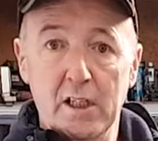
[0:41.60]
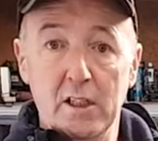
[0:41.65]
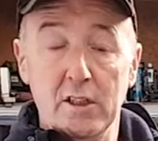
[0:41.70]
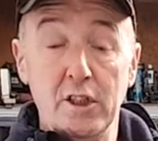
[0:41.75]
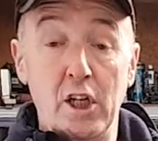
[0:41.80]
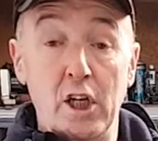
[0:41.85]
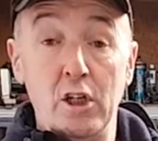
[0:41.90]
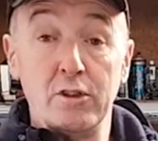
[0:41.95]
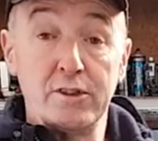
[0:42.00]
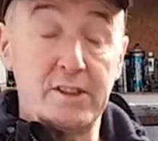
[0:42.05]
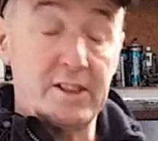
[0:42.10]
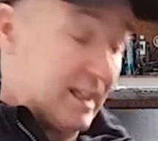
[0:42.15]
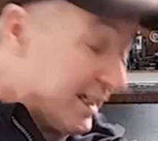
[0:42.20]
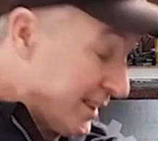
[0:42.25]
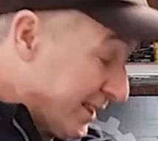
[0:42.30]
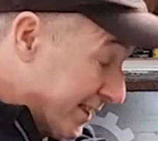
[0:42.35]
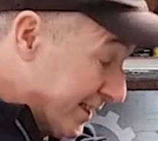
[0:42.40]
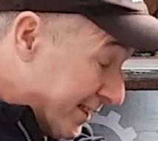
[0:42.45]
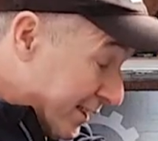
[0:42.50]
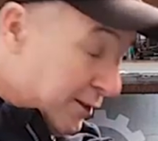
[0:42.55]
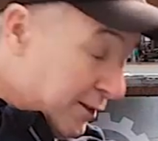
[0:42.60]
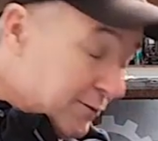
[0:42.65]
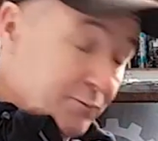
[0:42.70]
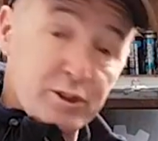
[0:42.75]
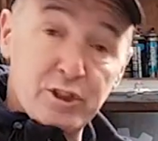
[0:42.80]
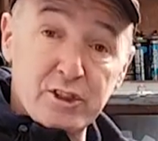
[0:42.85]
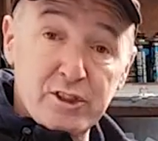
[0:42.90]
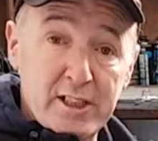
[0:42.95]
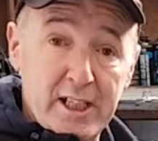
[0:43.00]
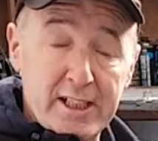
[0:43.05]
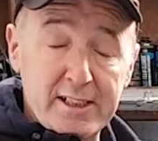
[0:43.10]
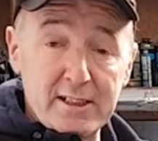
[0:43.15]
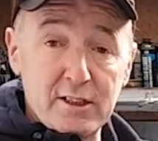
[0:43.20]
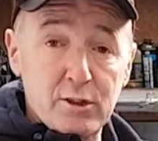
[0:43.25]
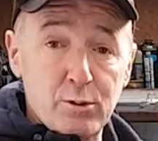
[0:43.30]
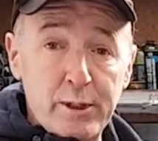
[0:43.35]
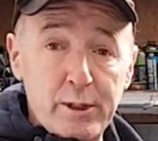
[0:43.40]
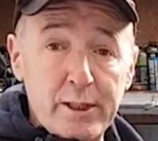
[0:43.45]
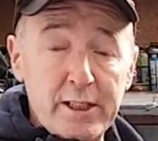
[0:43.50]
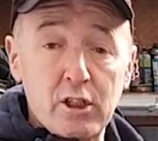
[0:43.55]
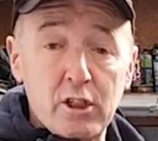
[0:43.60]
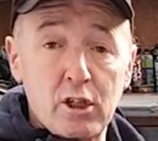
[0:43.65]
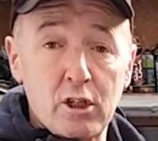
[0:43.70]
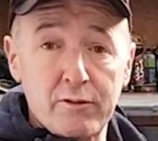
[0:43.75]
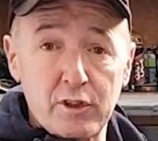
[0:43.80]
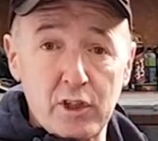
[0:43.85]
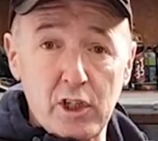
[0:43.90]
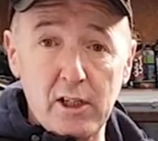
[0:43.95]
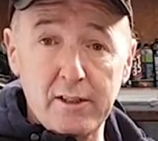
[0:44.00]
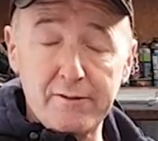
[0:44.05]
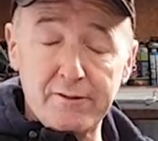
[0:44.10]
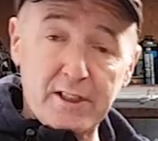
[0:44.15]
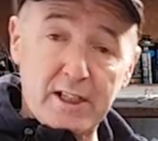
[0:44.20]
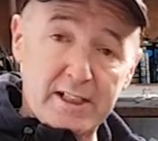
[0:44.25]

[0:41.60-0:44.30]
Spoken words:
Now, to get this off, we just take the tweeter cover off,